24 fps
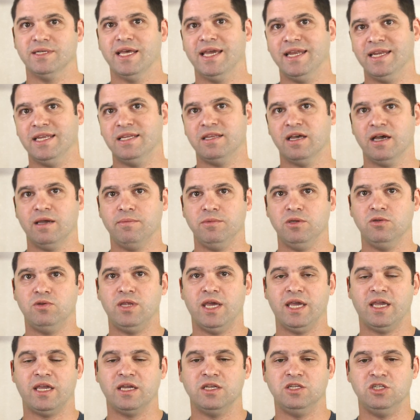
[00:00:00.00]
Anytime you
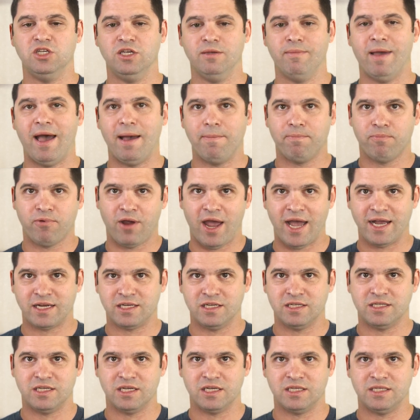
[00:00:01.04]
take a GMAT
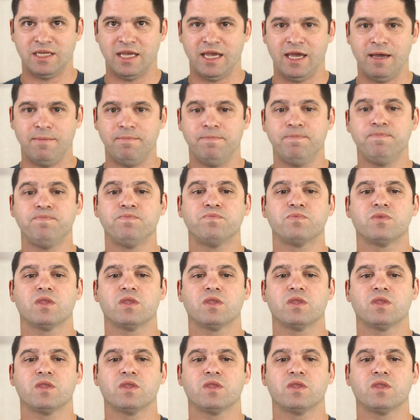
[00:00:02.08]
practice exam,